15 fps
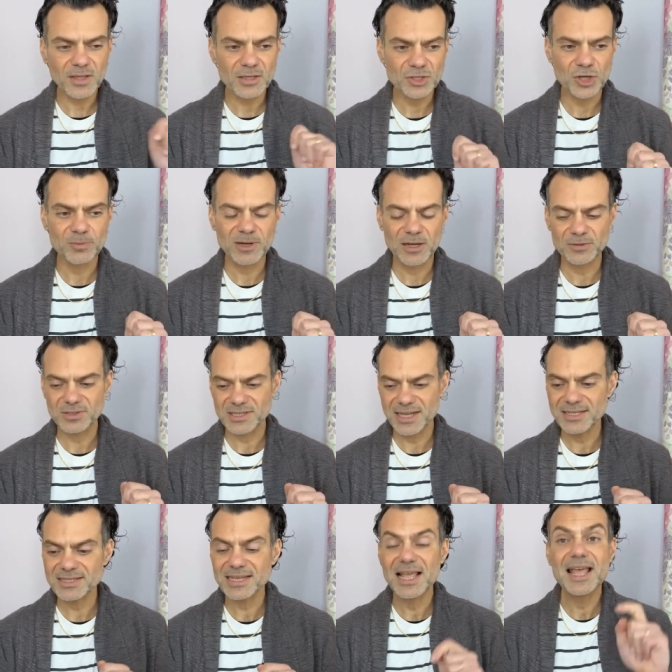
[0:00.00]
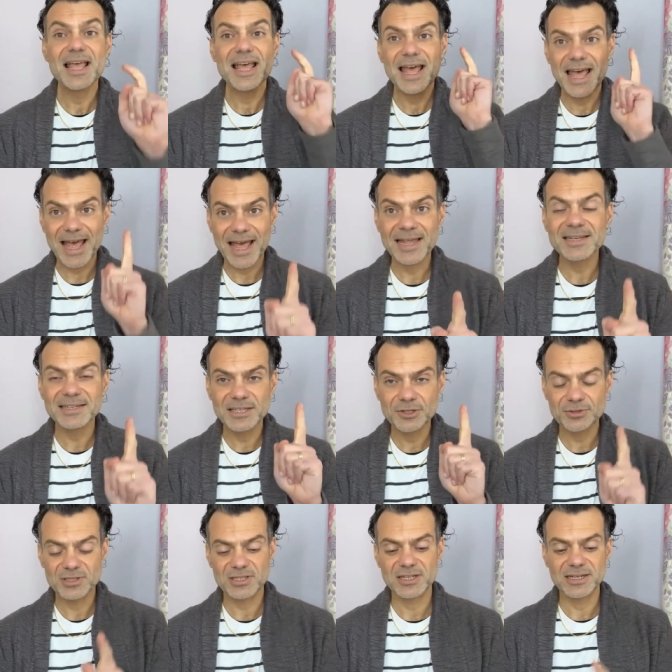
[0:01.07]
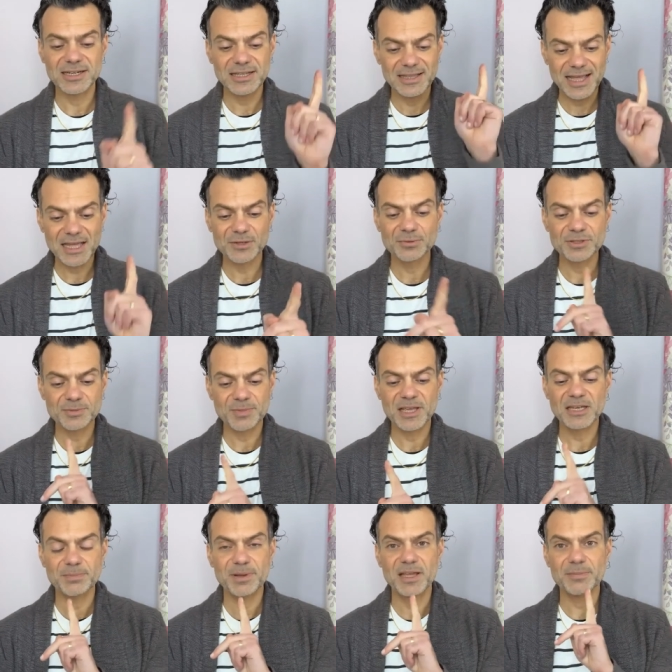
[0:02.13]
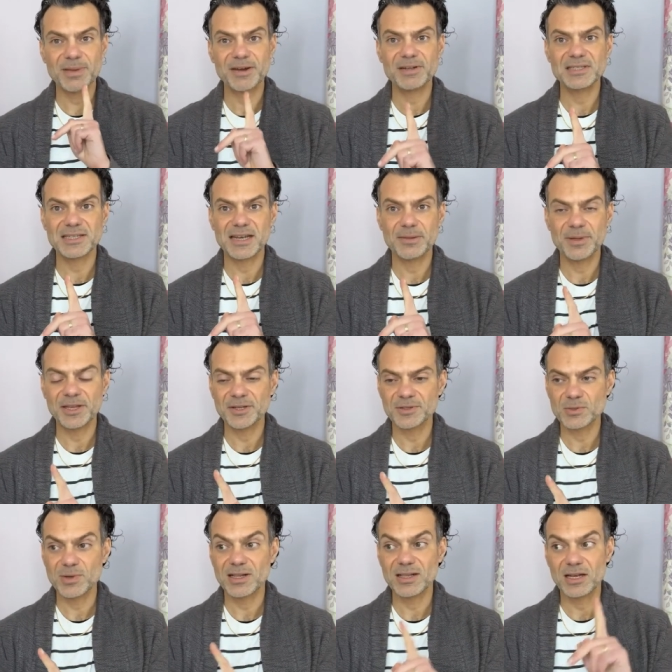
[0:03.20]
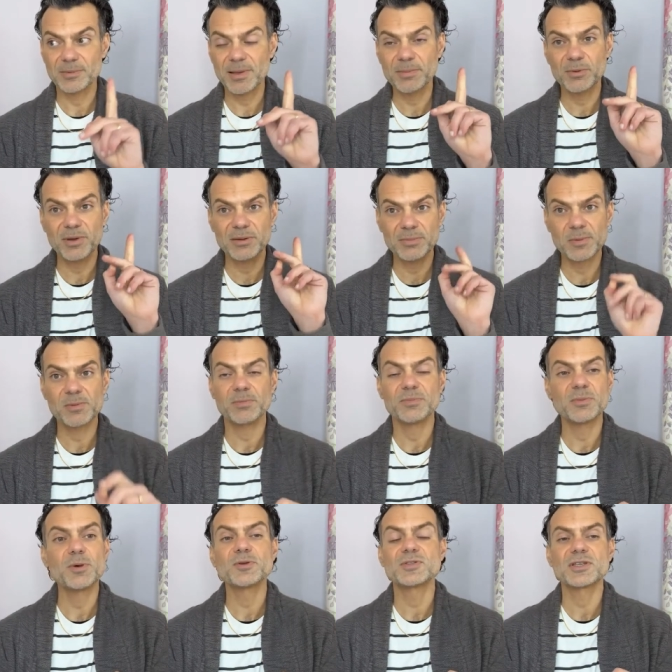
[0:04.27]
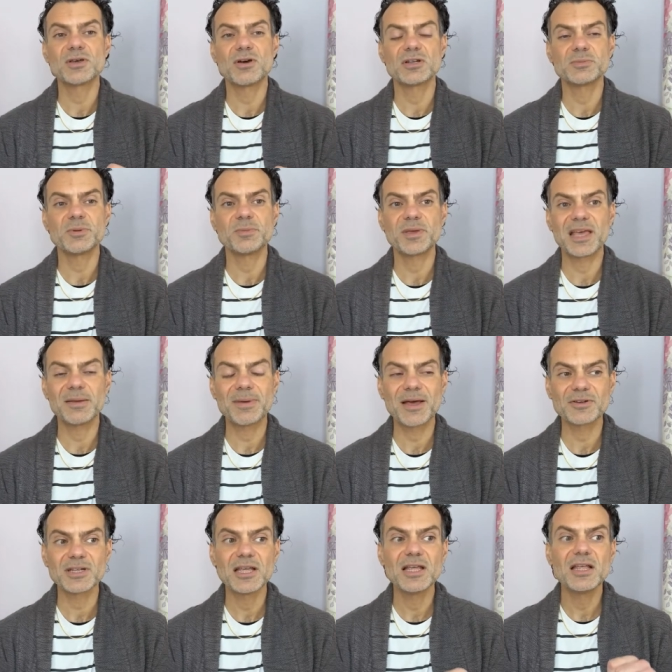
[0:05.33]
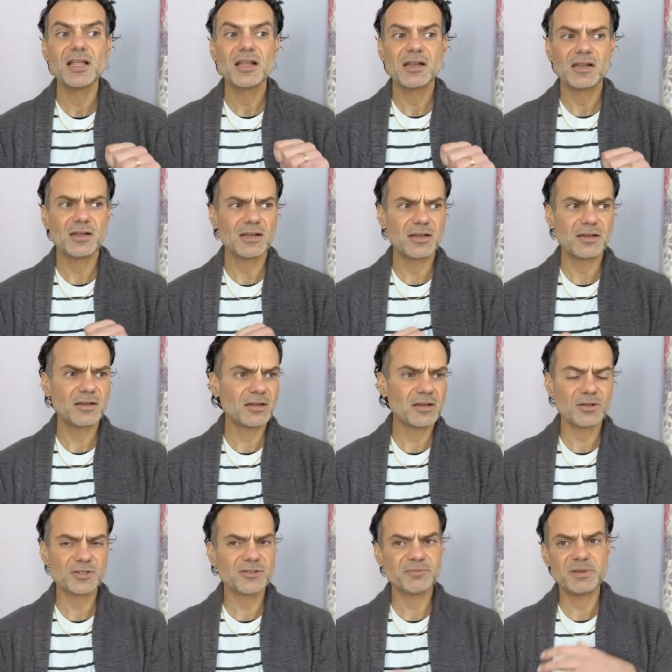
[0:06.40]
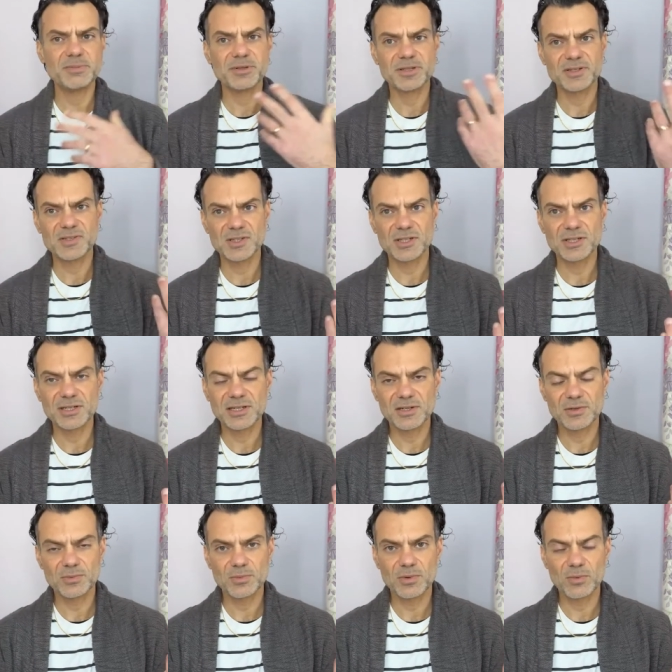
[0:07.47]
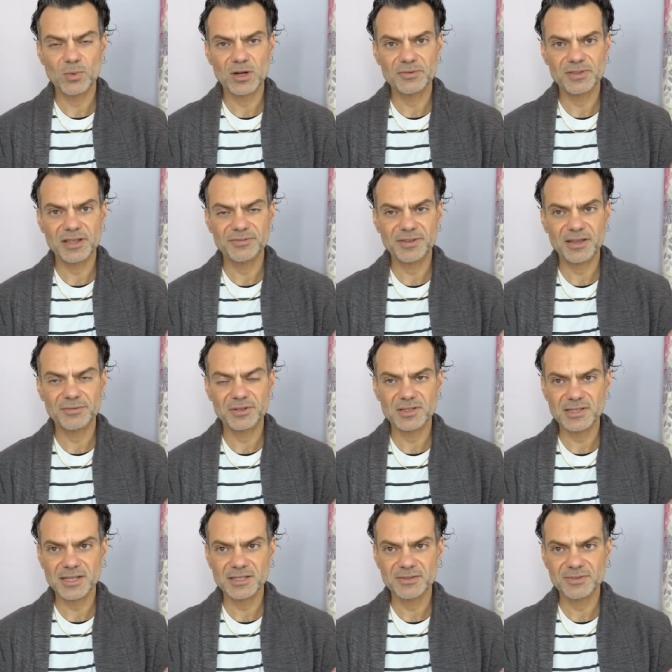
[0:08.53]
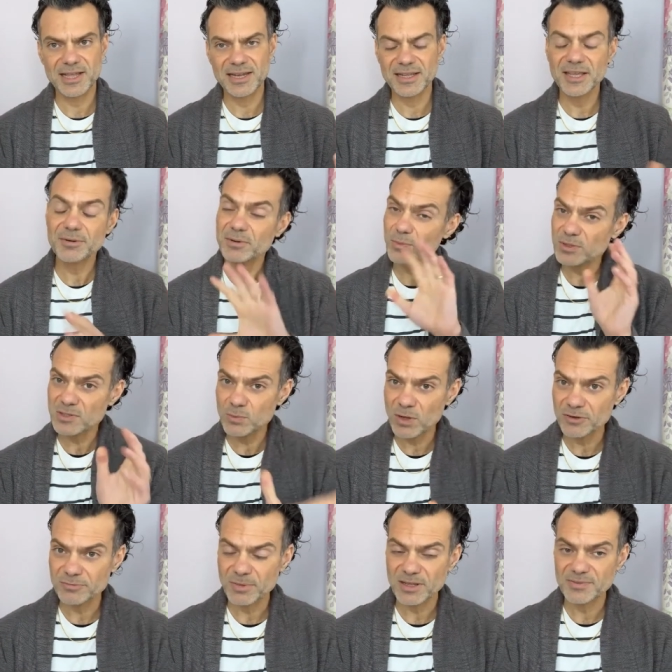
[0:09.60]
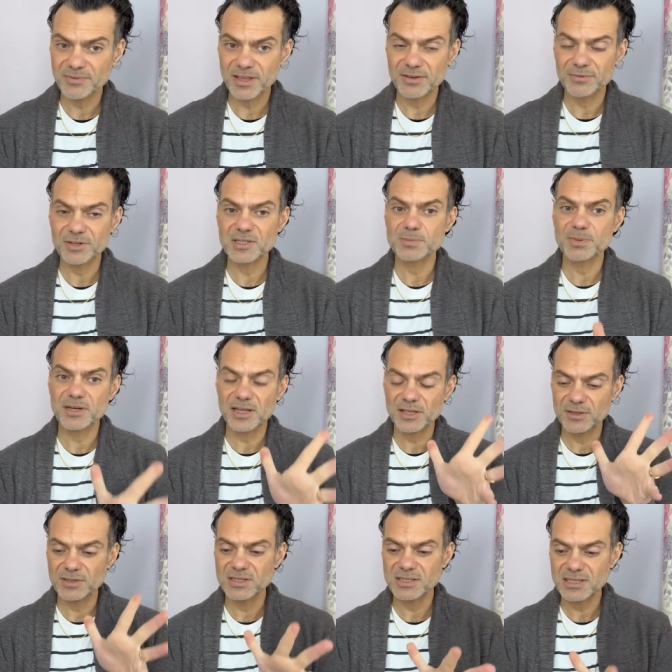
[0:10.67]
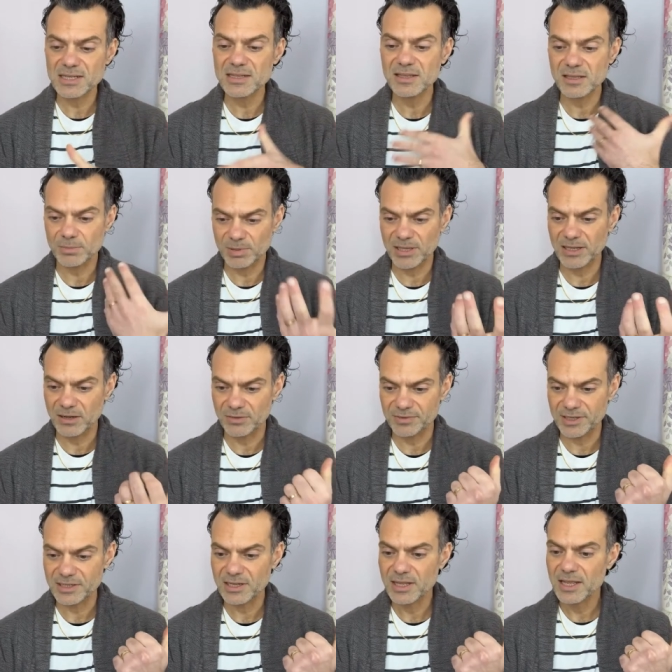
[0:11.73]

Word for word: Jo Malone scents. And interestingly, that was made by Marie Salamagne as well. I remember when M- Mimosa Cardamom came out, l- lots of people considered it one of their favorite scents of that year. It wasn't one of my favorites, but I could see the appeal of it.